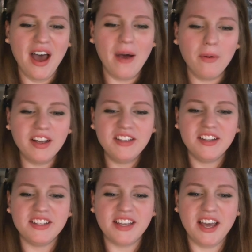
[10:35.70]
I went
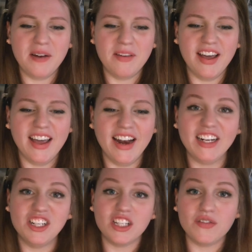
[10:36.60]
into this anime and
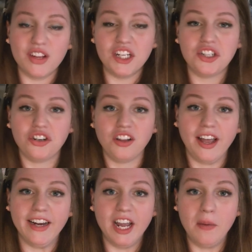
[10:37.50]
I just finished Your
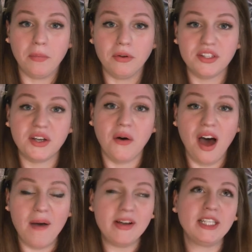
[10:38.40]
Lie in April, so
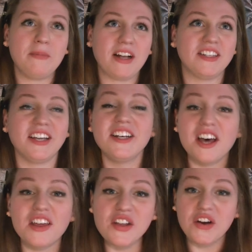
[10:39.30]
I'm expecting
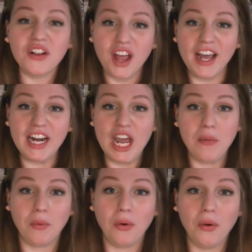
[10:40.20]
another Your Lie in
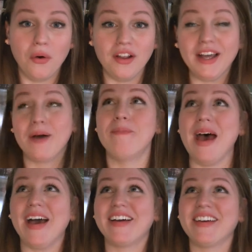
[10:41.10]
April or like a
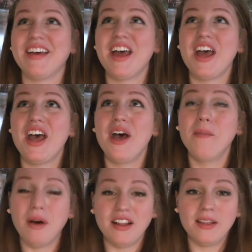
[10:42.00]
Beck.
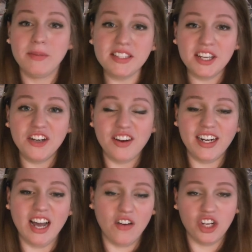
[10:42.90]
But let me tell you right
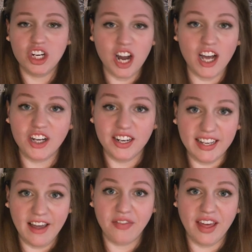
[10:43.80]
now, you're not gonna
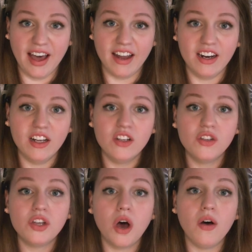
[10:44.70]
get that.
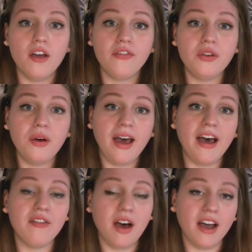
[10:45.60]
So if you
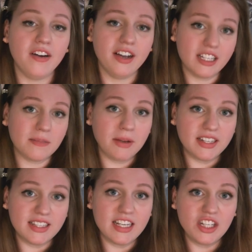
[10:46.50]
have higher
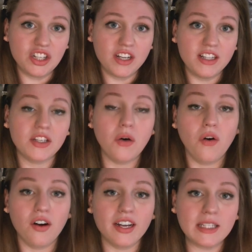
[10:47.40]
expectations
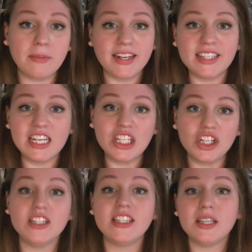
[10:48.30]
or
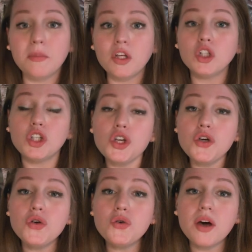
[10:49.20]
expectations similar
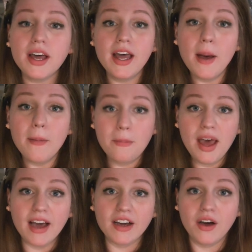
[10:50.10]
to
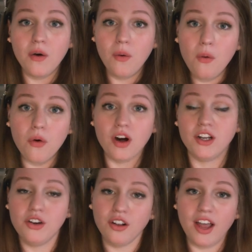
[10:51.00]
Beck or
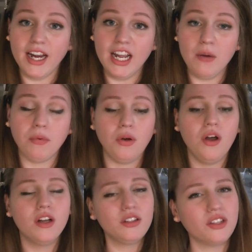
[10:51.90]
Your Lie in
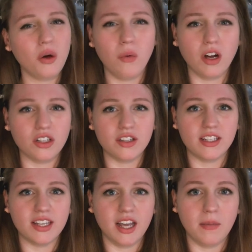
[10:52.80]
April, don't watch
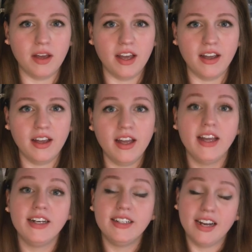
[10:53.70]
this anime.
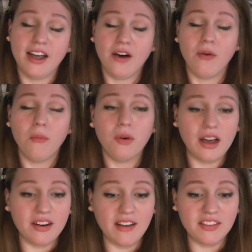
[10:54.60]
Now, what
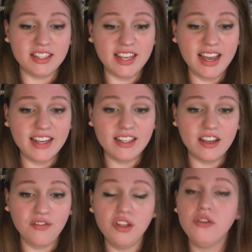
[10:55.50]
I would have to say is
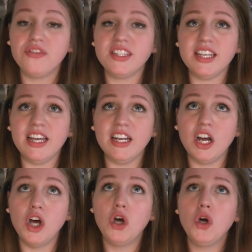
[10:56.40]
if you've seen
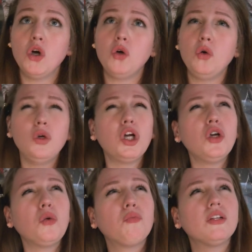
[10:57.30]
Ura
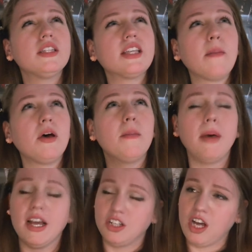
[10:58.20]
no Prinsama
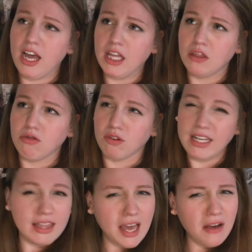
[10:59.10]
Magi
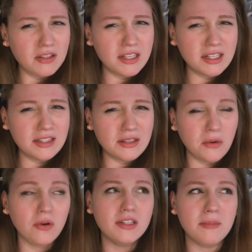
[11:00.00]
3000,
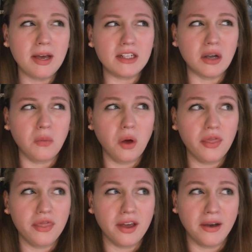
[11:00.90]
or is it Magi
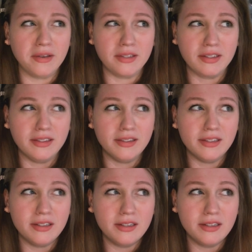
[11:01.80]
1000?